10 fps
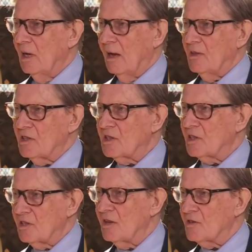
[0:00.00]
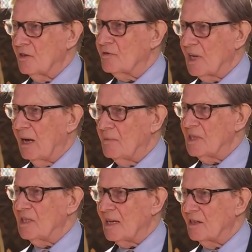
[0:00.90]
and this extension of time
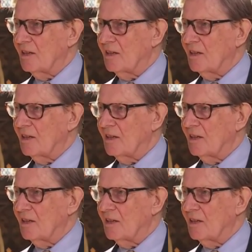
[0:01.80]
is yet